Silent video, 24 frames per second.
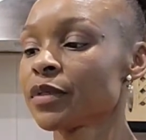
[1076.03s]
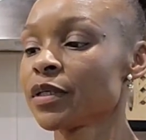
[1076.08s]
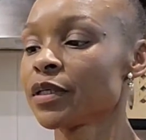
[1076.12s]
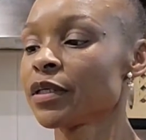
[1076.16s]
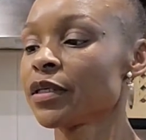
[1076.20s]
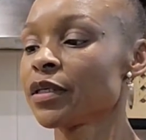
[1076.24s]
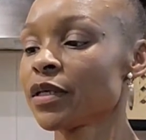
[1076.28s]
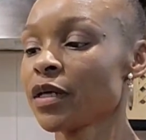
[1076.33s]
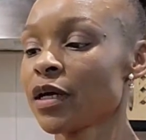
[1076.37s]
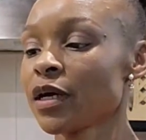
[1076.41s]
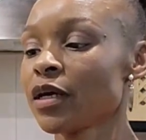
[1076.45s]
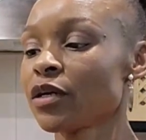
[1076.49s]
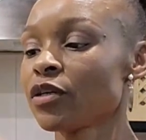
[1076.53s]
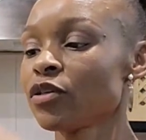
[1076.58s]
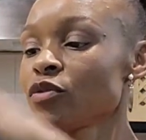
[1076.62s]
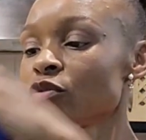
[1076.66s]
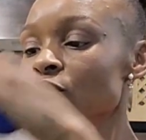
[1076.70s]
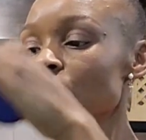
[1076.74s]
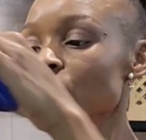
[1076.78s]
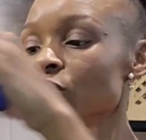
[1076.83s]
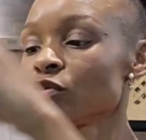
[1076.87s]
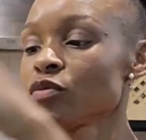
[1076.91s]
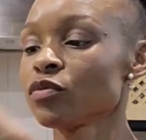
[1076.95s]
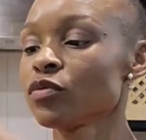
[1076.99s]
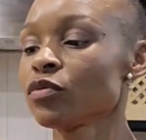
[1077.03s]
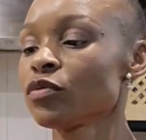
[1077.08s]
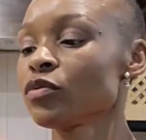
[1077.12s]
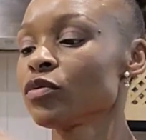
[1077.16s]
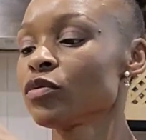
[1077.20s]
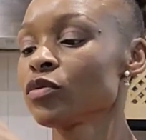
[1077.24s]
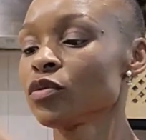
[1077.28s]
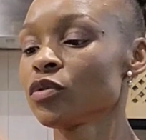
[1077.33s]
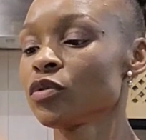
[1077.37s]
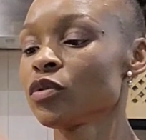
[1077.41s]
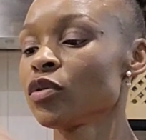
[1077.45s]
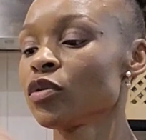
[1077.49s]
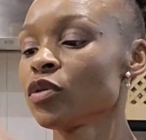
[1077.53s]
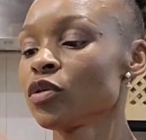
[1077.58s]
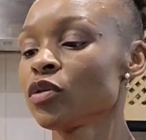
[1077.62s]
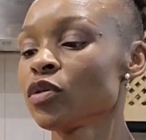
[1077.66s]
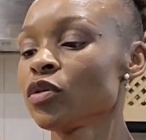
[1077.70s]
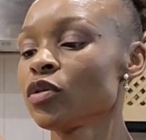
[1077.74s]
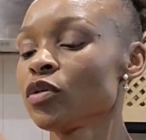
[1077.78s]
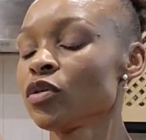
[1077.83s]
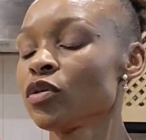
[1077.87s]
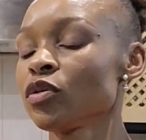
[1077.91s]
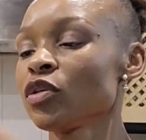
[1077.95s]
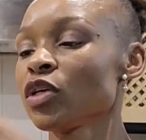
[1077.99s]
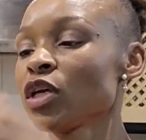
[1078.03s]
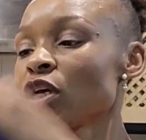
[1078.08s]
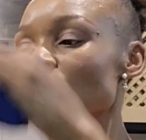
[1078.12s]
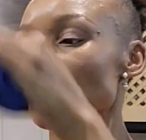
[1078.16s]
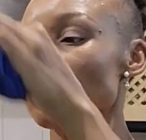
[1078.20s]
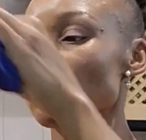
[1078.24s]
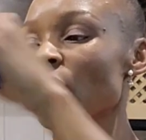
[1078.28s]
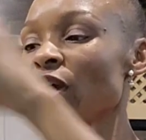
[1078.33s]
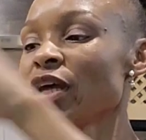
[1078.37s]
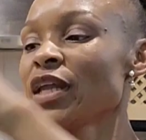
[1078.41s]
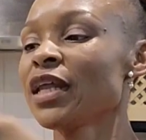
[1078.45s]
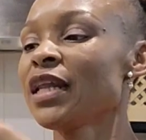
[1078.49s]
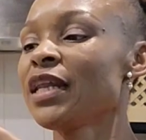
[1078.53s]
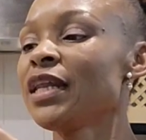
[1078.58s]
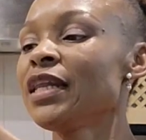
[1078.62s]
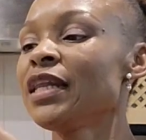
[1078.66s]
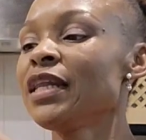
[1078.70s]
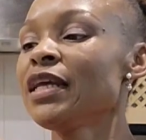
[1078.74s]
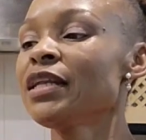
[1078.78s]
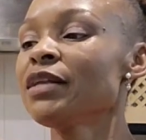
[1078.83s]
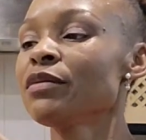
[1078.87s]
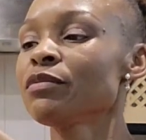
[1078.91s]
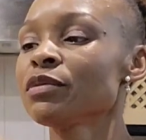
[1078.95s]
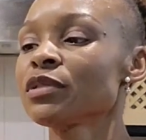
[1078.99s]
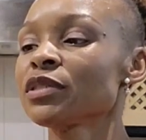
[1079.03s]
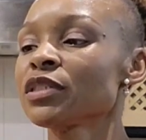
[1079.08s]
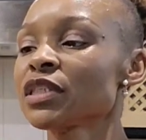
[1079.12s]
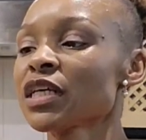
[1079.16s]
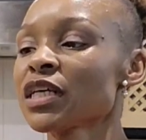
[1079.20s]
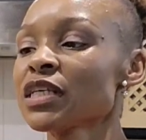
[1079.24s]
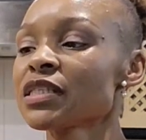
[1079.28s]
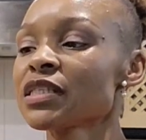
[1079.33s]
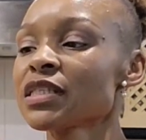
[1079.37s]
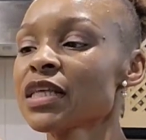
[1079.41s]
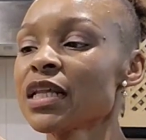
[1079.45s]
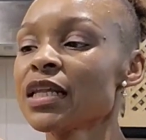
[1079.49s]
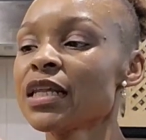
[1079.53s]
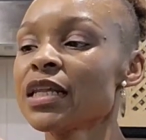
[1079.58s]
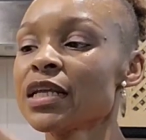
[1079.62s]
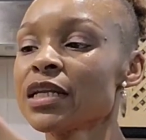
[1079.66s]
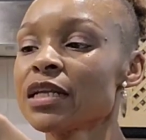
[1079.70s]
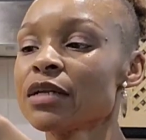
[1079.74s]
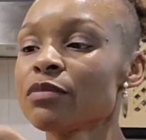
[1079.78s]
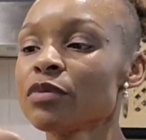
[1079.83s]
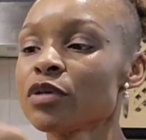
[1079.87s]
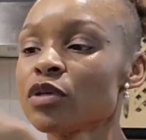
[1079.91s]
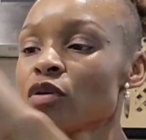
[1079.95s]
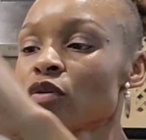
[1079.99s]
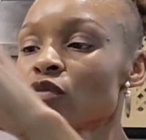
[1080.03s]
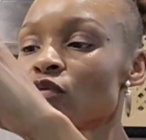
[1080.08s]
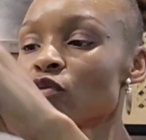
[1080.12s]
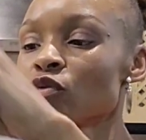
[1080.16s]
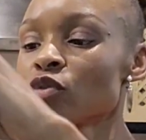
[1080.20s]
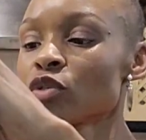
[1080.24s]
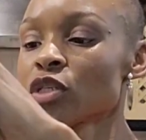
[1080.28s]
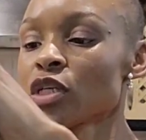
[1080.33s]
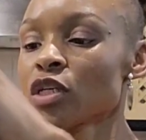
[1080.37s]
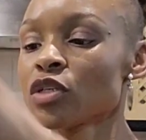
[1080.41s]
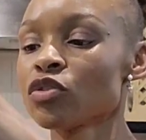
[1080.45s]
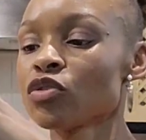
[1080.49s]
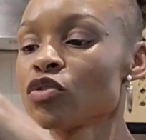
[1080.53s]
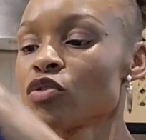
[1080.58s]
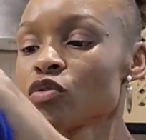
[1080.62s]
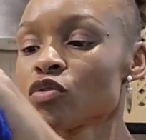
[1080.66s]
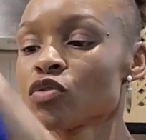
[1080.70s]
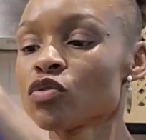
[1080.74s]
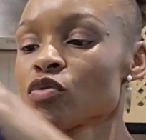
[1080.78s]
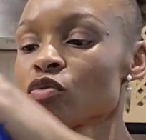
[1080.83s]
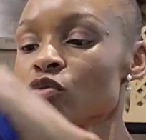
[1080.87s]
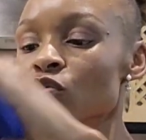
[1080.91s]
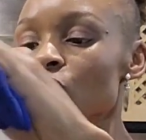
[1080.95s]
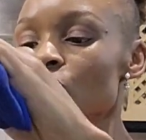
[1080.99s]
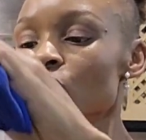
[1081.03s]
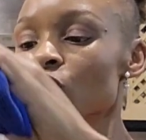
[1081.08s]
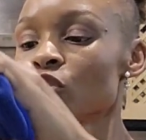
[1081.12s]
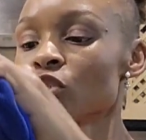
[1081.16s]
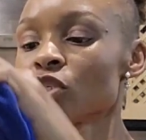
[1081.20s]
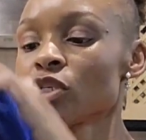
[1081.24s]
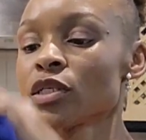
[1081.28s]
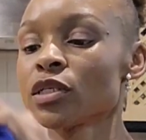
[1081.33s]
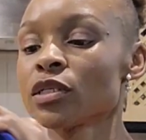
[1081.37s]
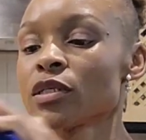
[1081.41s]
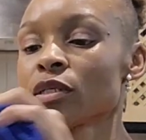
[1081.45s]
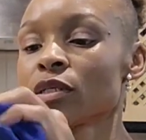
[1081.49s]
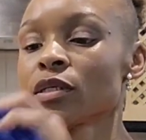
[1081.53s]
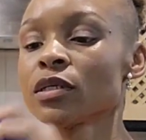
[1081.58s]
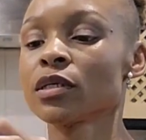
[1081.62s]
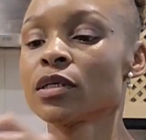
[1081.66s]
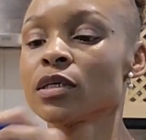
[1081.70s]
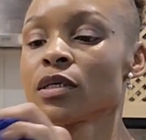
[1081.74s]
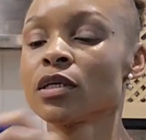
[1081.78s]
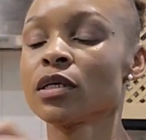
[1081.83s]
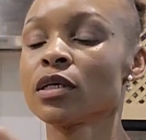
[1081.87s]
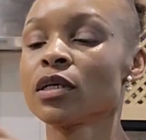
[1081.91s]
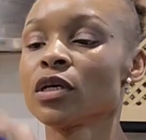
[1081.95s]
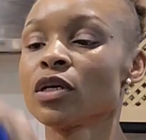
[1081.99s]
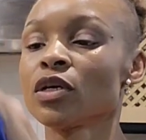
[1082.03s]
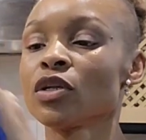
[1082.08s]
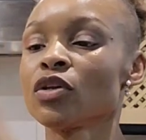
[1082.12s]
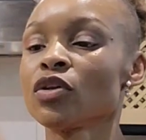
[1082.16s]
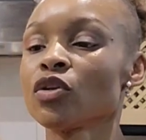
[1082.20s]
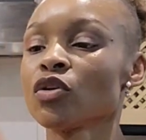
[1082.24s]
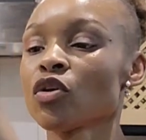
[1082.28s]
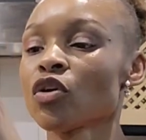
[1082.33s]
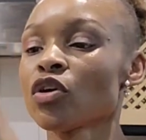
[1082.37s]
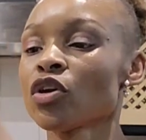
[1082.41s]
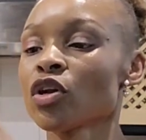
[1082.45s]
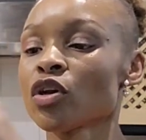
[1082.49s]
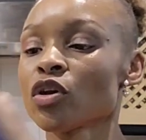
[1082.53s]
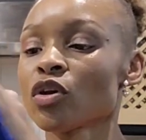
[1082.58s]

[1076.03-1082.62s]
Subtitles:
Yeah, you add a little bit, just a little bit of water to your solution, not a